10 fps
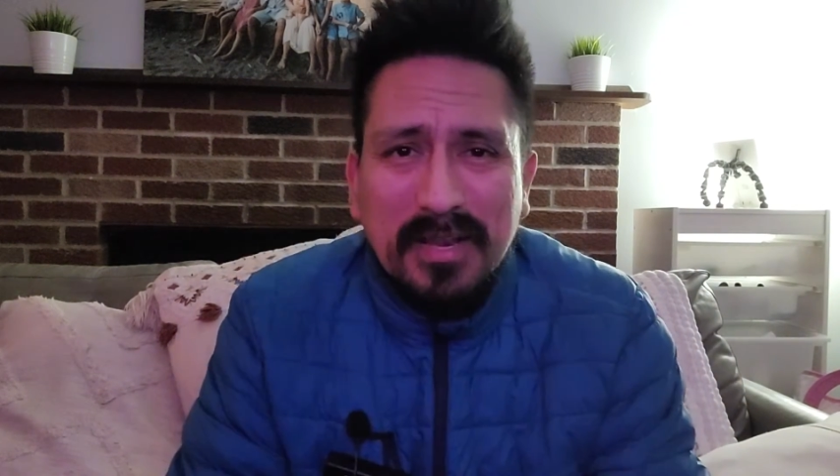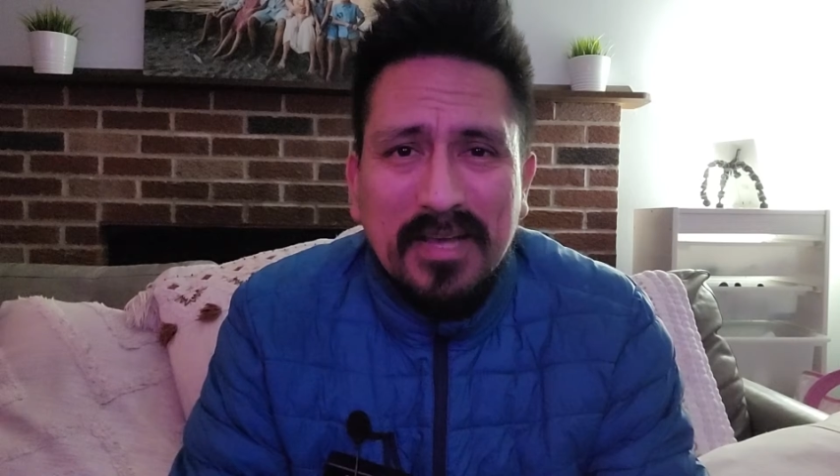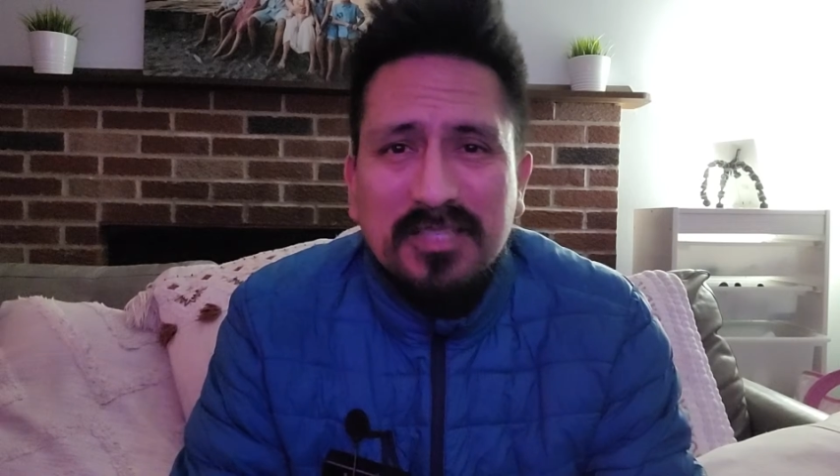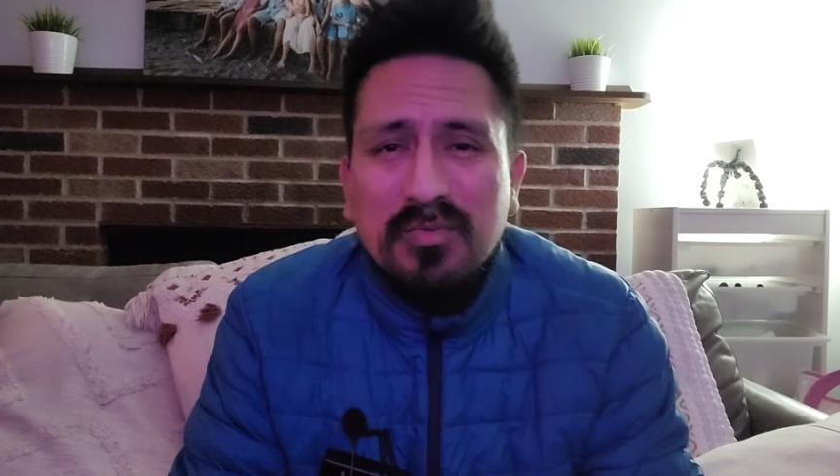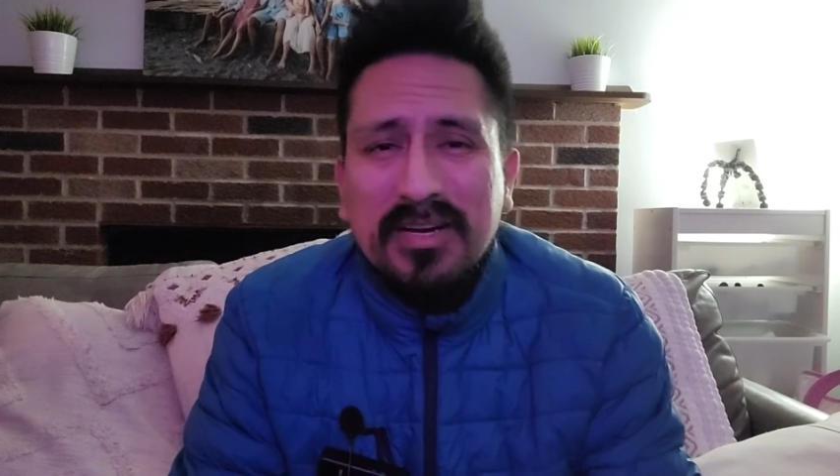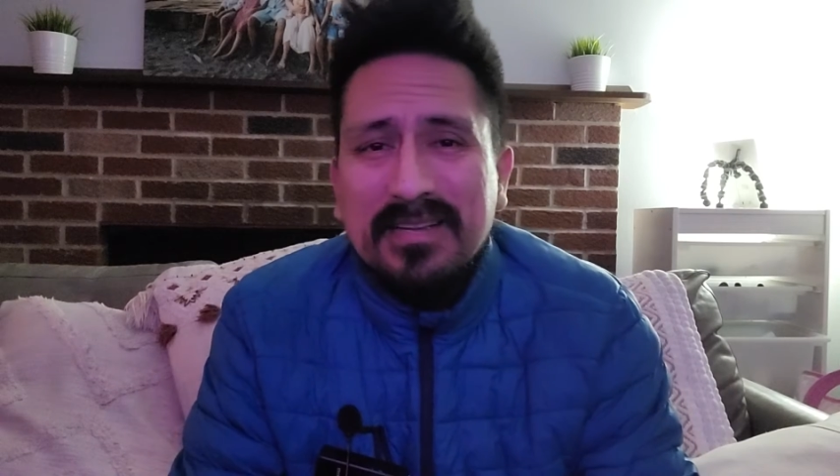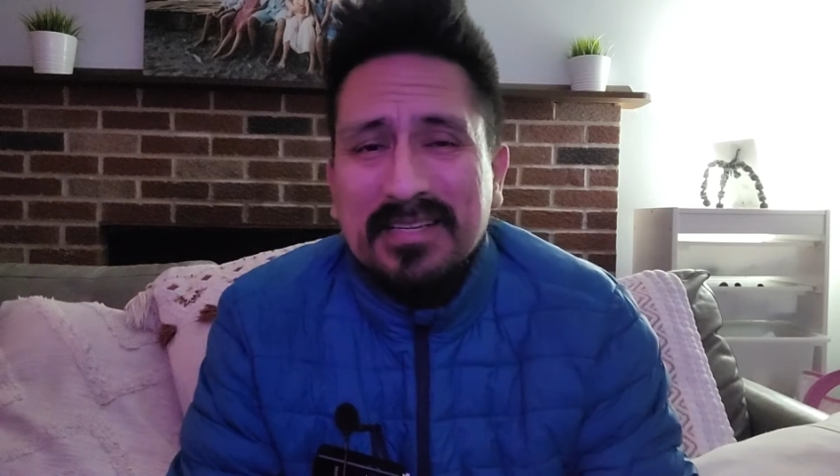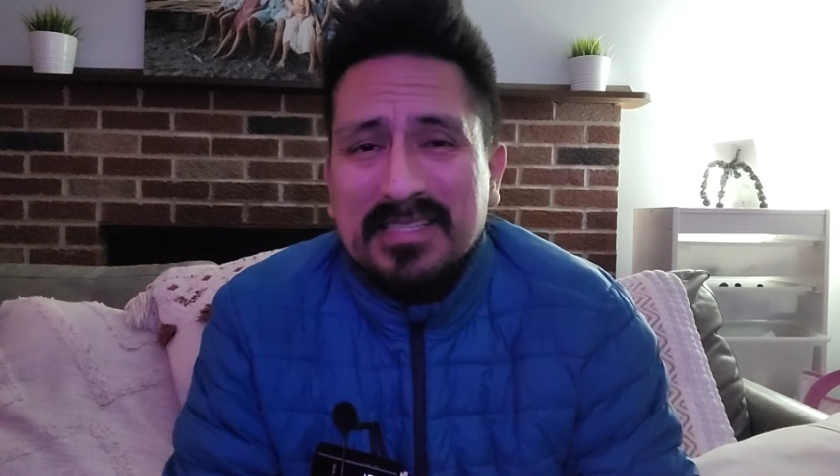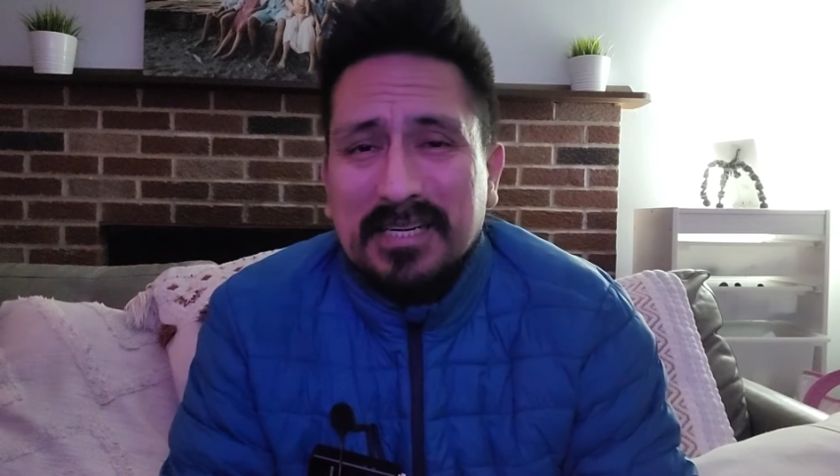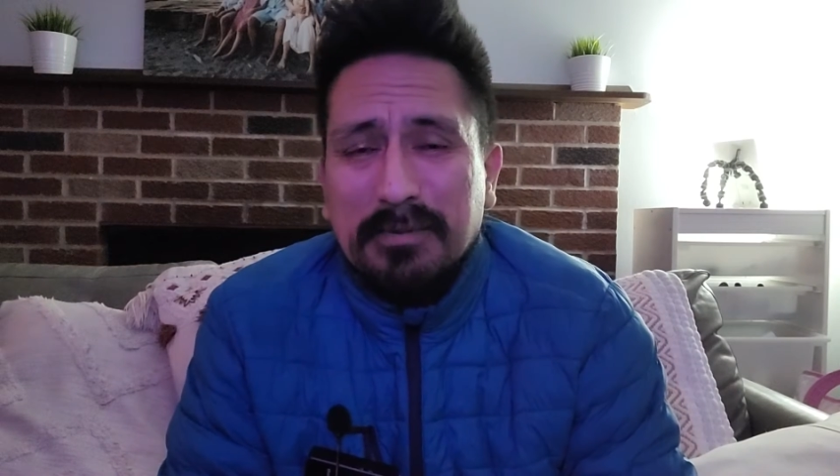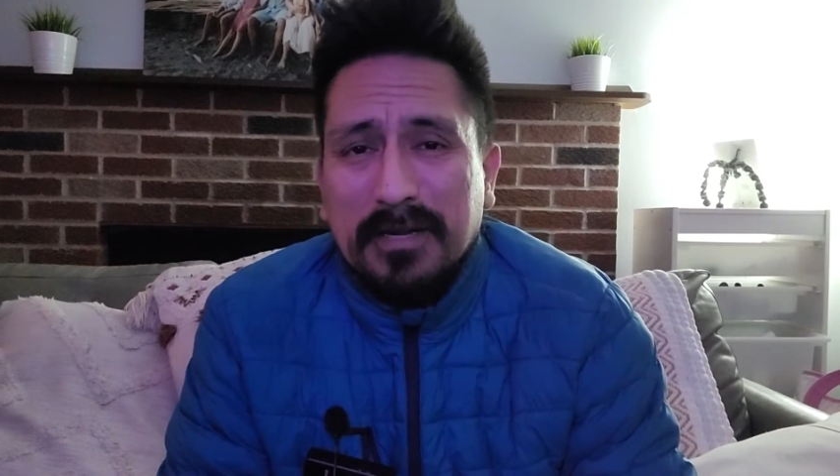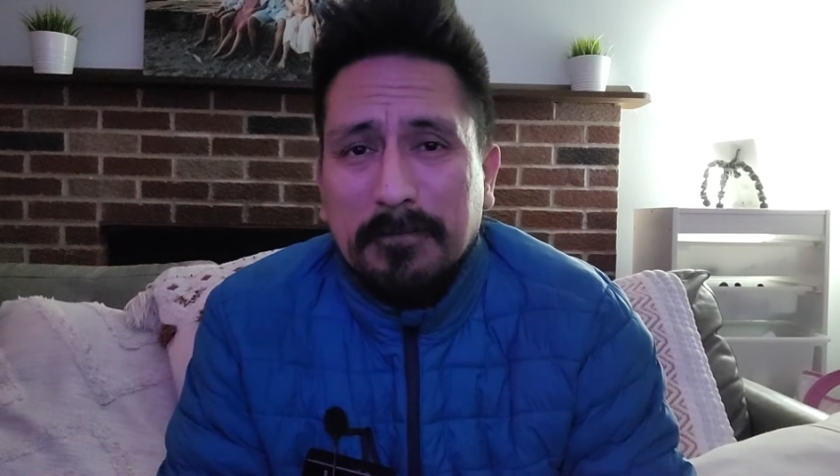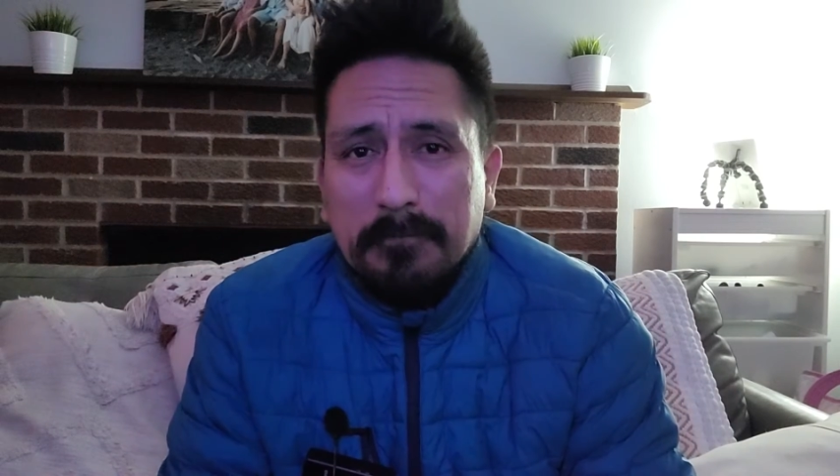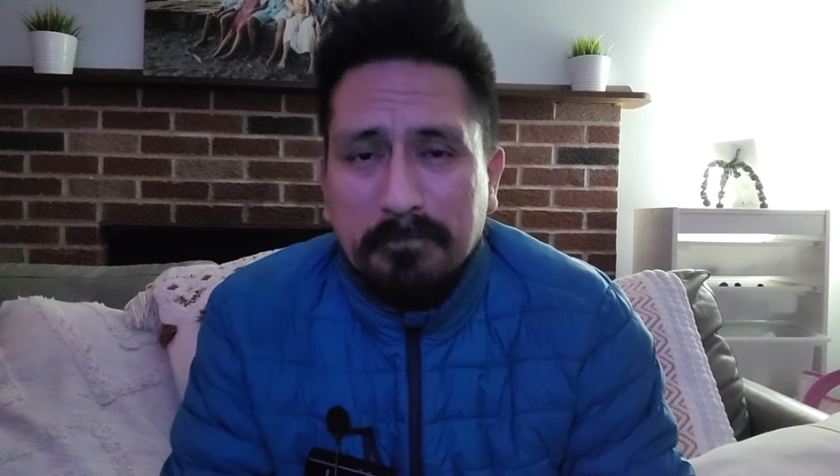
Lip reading: that is very deceiving.